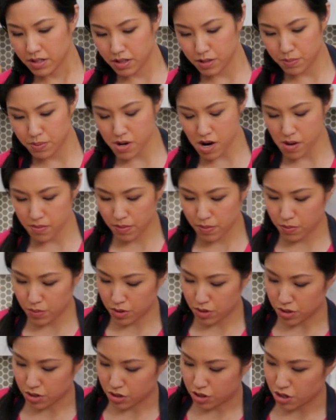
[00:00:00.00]
The problem
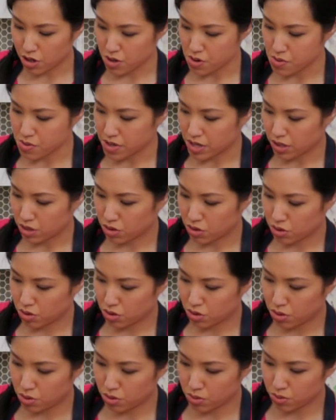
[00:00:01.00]
with the dough that's
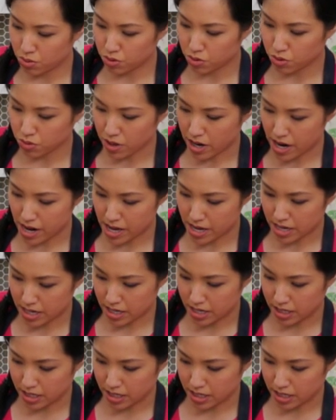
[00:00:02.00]
too dry